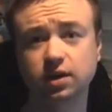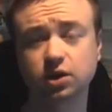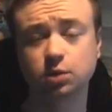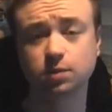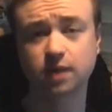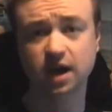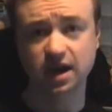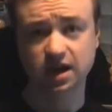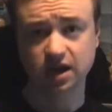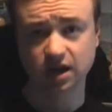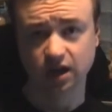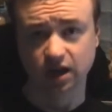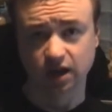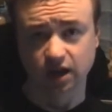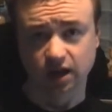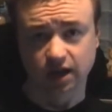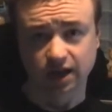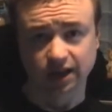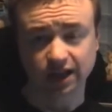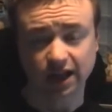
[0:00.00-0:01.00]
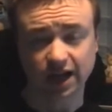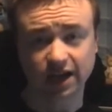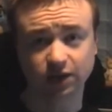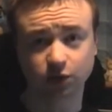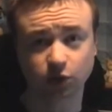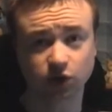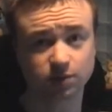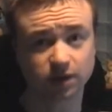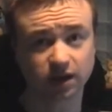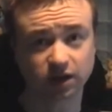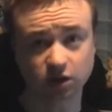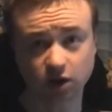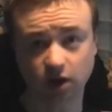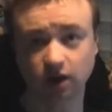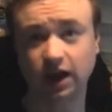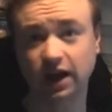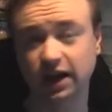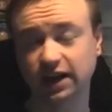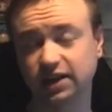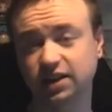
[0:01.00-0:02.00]
you may like or you may
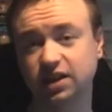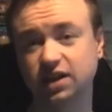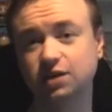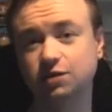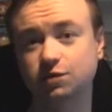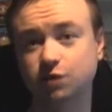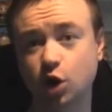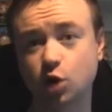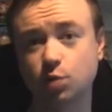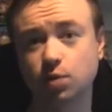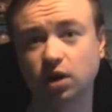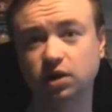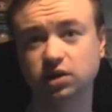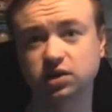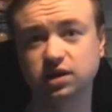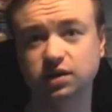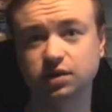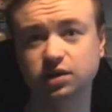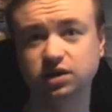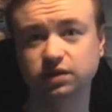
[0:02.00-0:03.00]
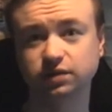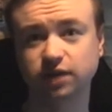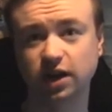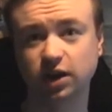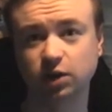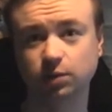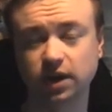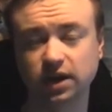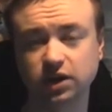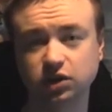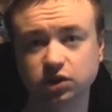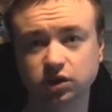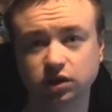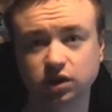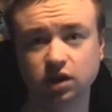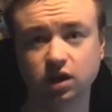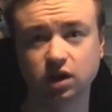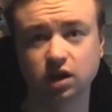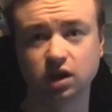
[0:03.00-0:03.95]
not like the Robot series of Vinylmation.